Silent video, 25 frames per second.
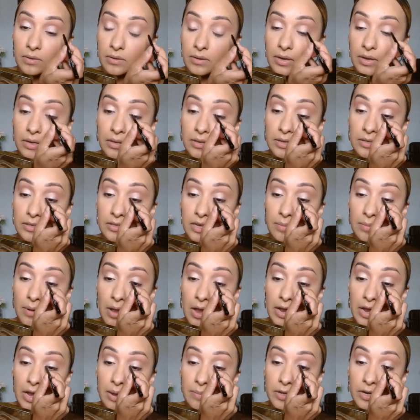Okay, this time I
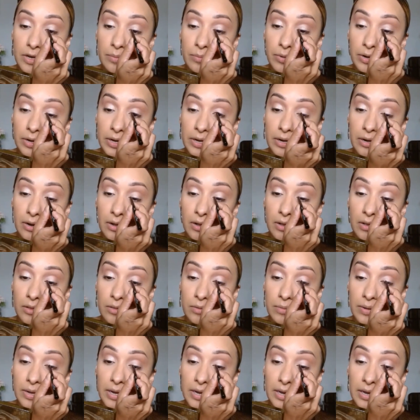am going to bring it all the
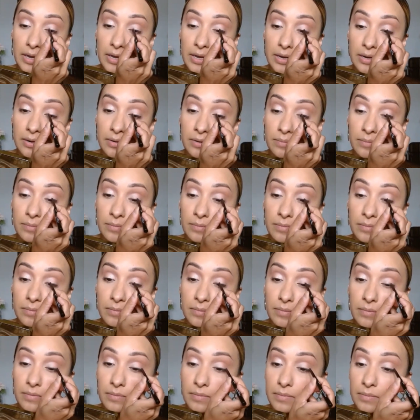way in
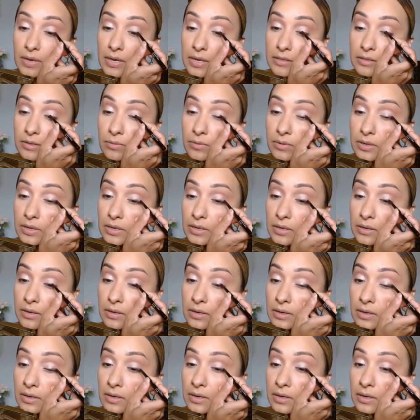because I want to
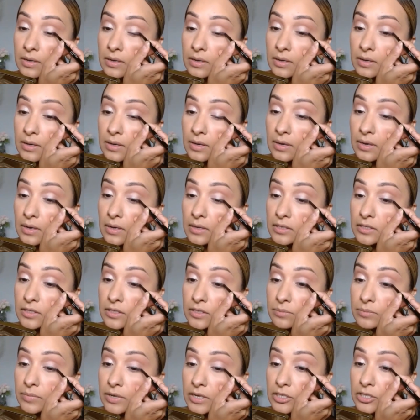
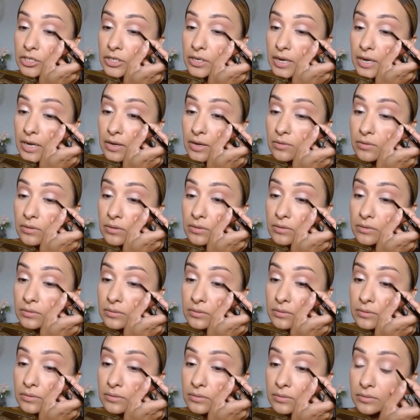smudge it out
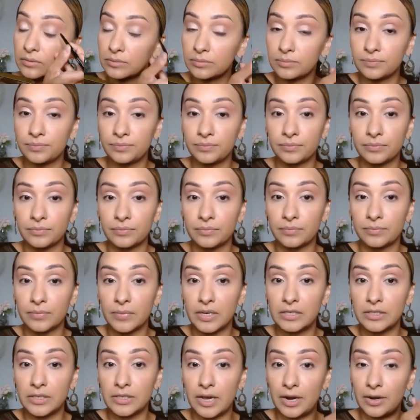
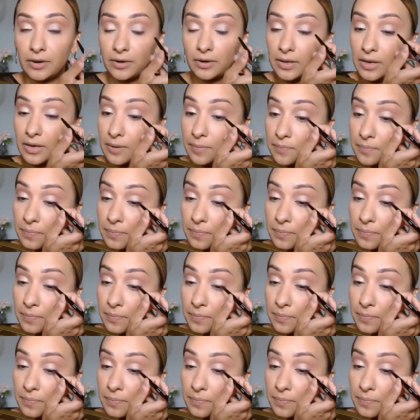entirely.